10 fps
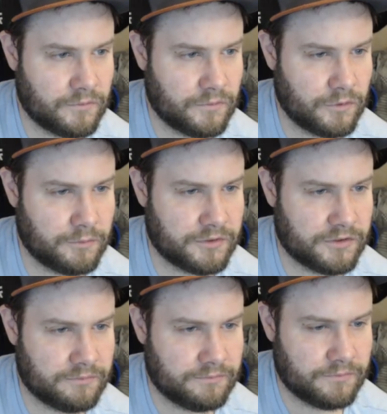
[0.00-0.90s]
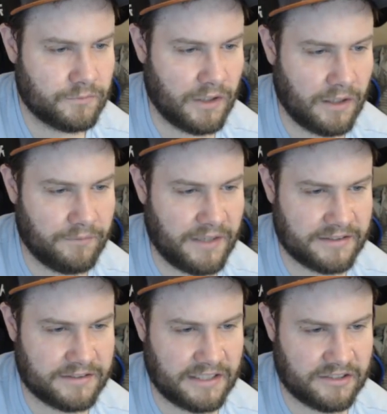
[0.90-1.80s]
Oops. Well,
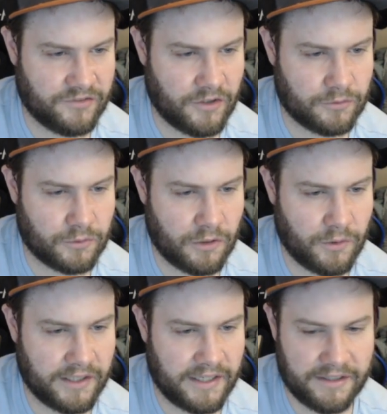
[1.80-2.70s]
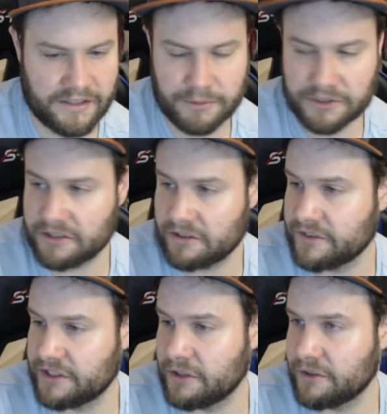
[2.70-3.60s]
that's as far as we're going in this particular
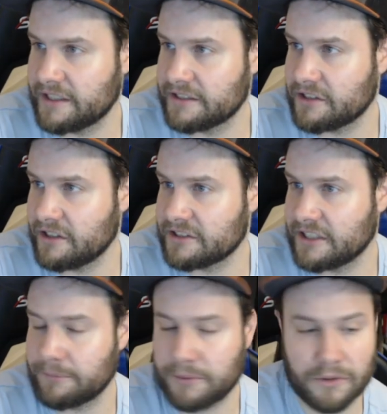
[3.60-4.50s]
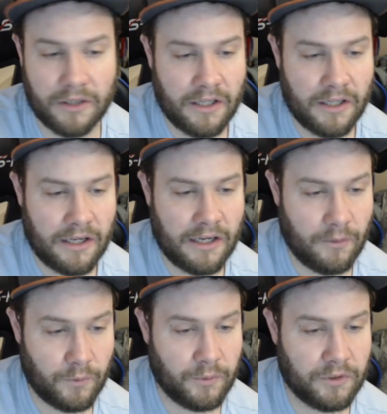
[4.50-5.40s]
video. That is our example.
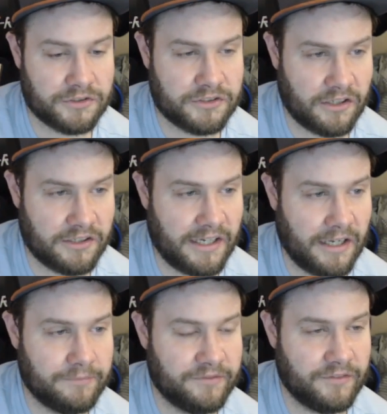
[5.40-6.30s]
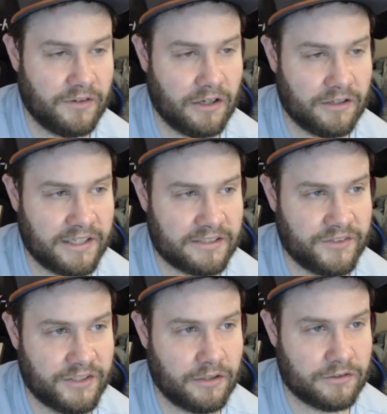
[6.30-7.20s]
We will start out our next
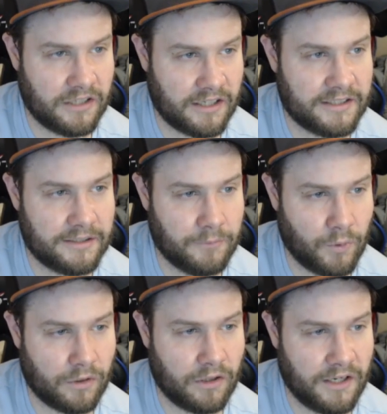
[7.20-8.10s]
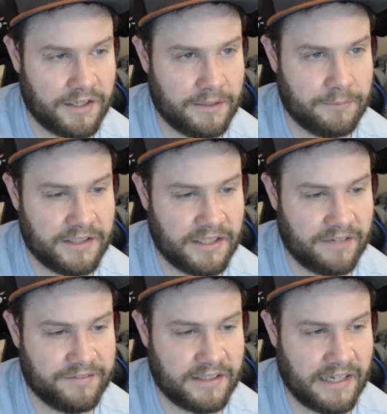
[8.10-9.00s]
video talking more on
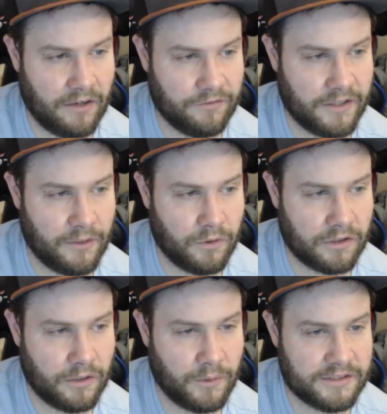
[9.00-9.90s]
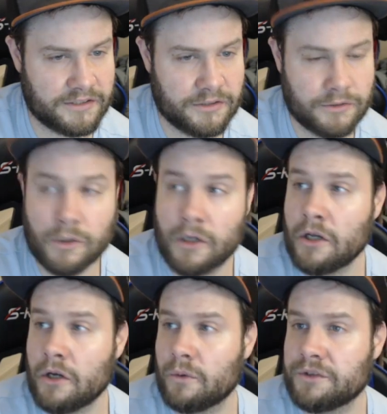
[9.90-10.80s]
MDF and alpha. We'll go into
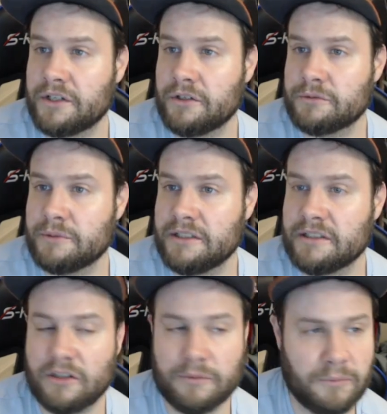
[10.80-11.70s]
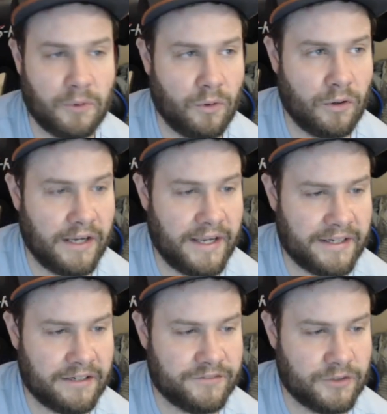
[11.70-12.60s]
what those mean a little bit more
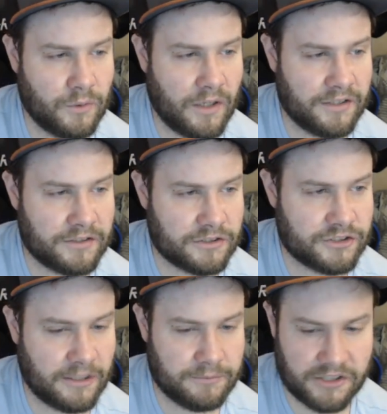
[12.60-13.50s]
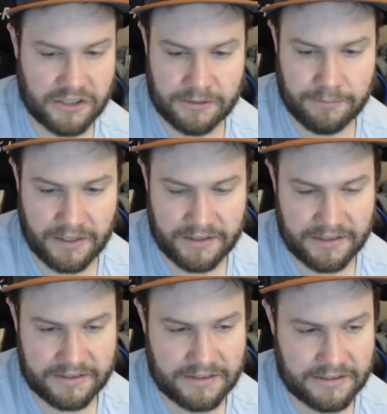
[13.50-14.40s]
and a few other subjects, but
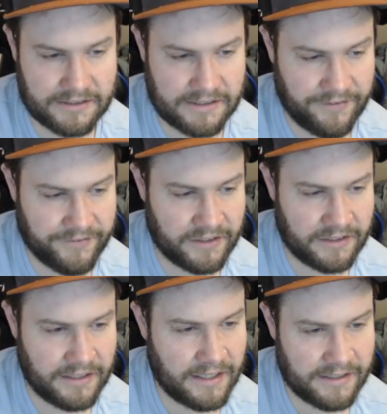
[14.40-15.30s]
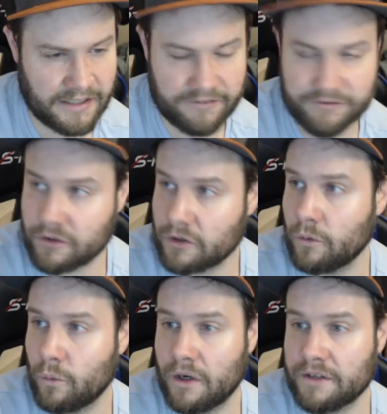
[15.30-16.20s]
this is definitely enough for
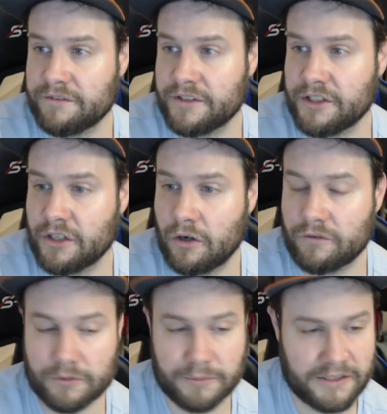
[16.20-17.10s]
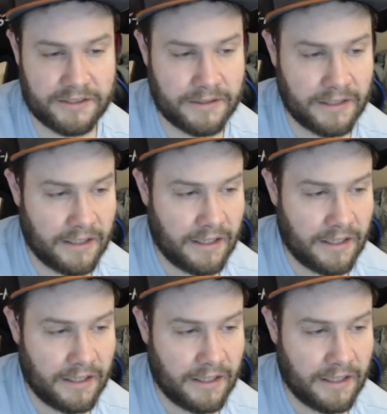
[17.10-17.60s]
one video for me.